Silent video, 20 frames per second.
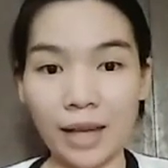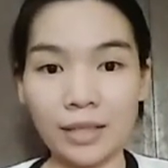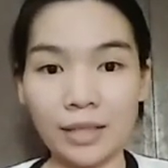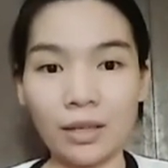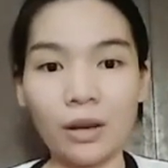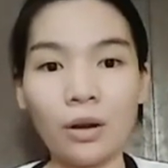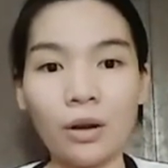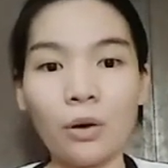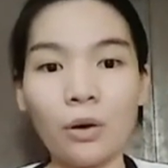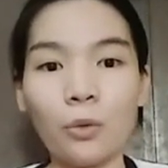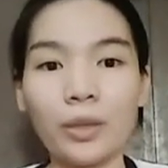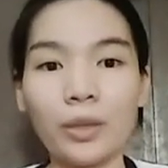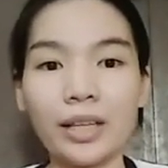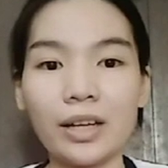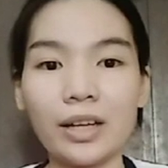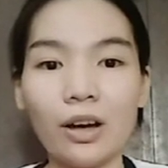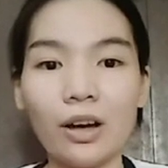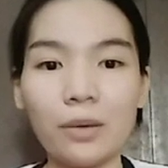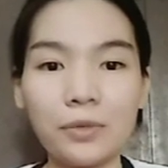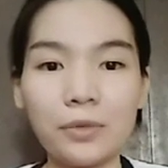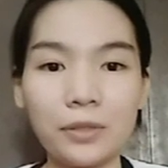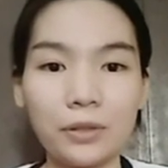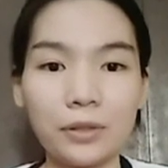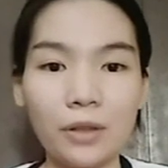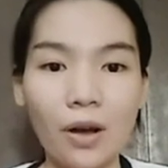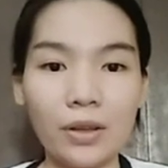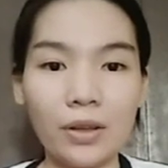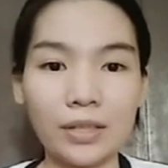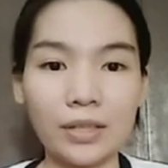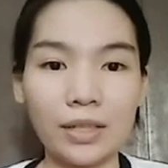When it comes to
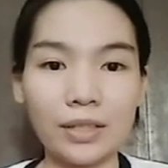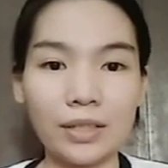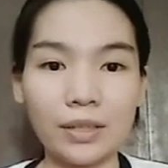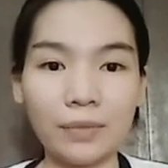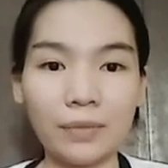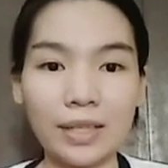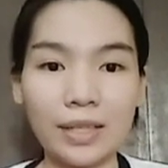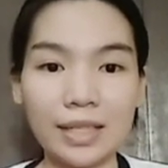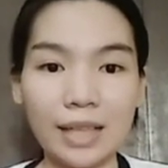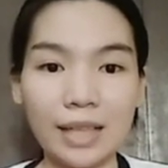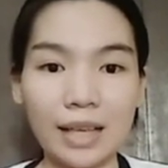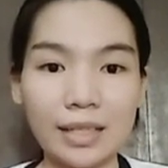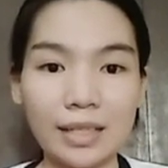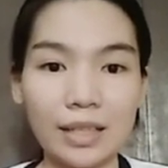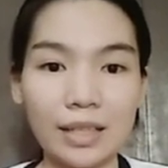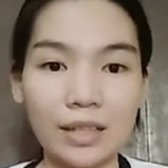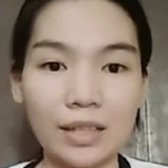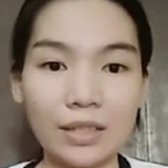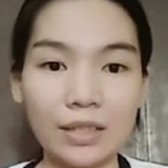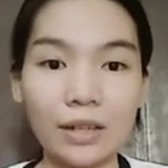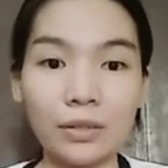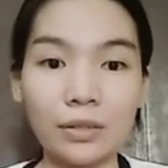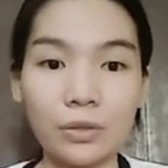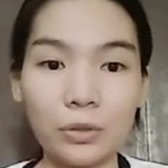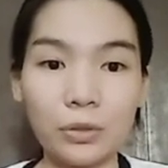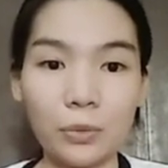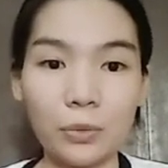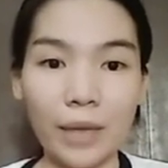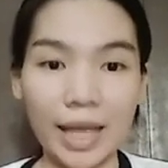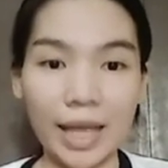toxic substances and hazardous
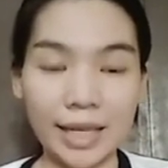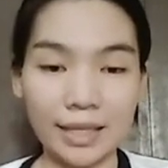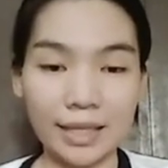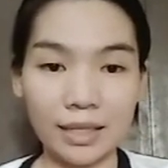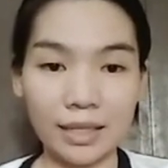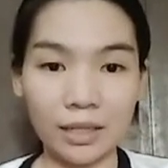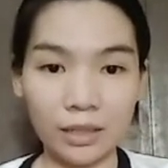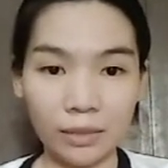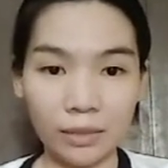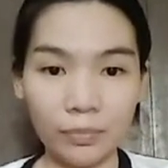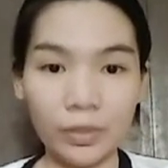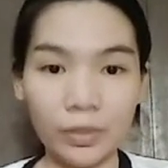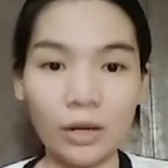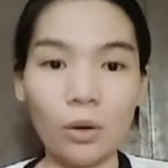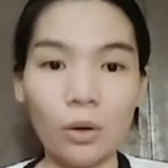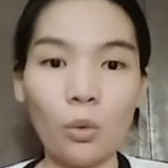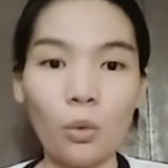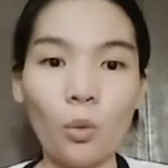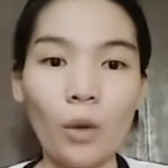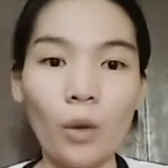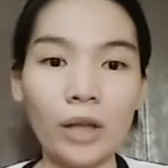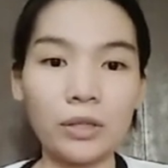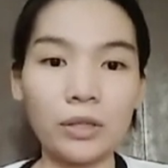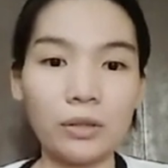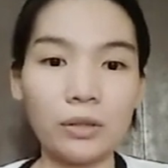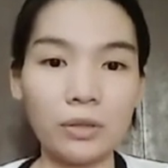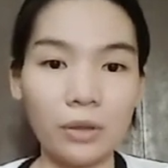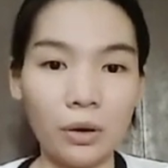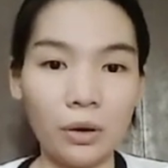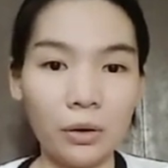waste, what you
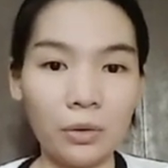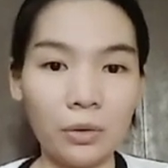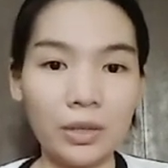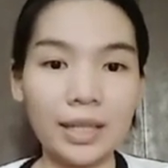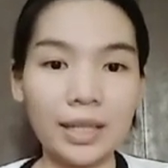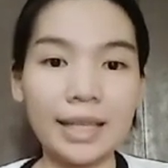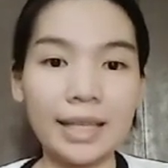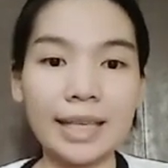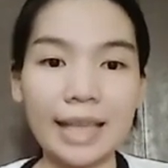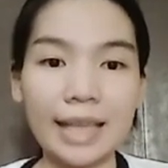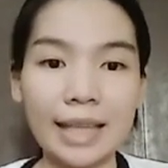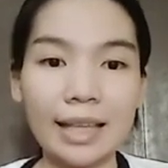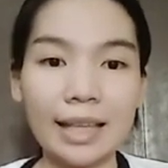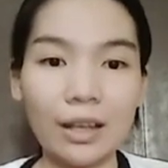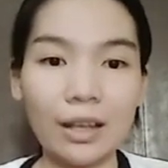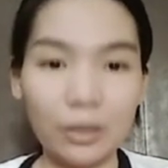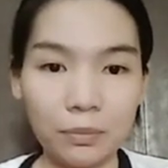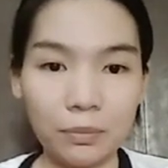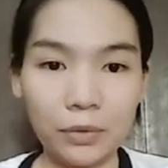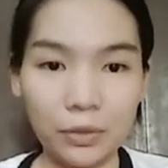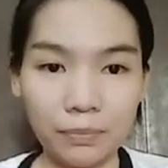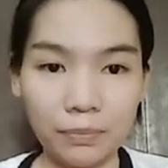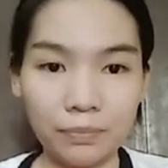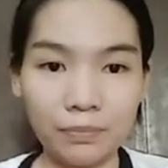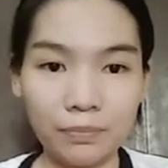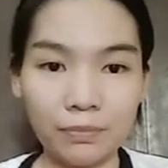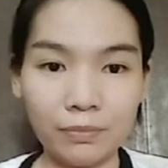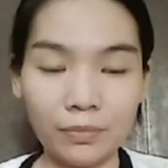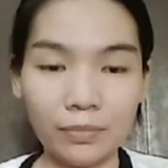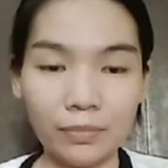know can help you.
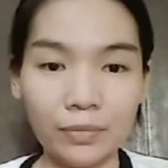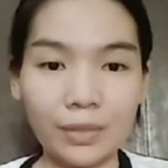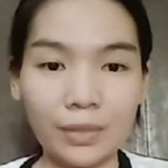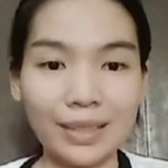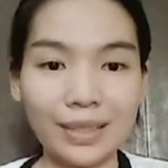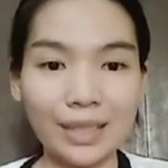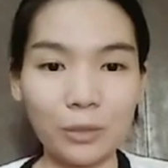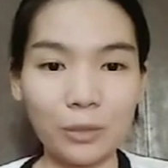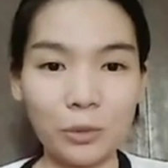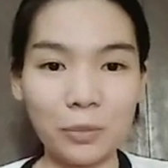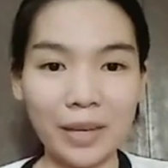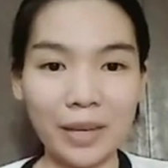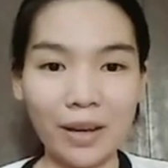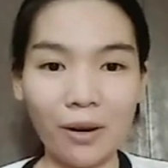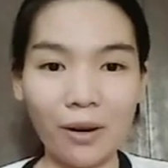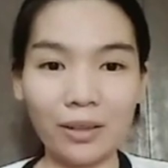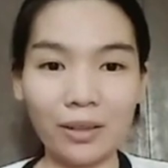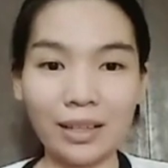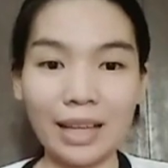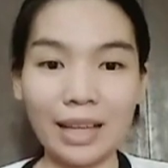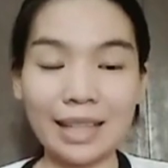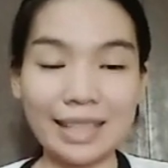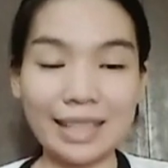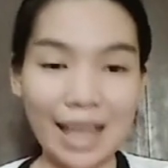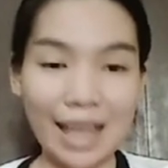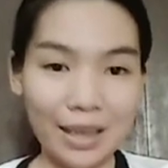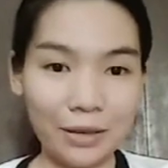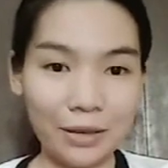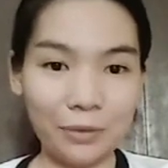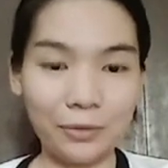That would be all, and thank you
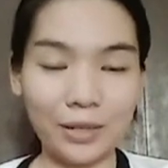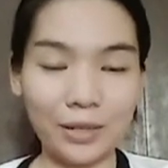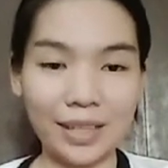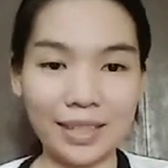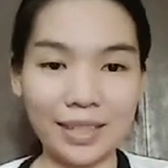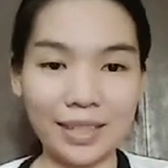for listening.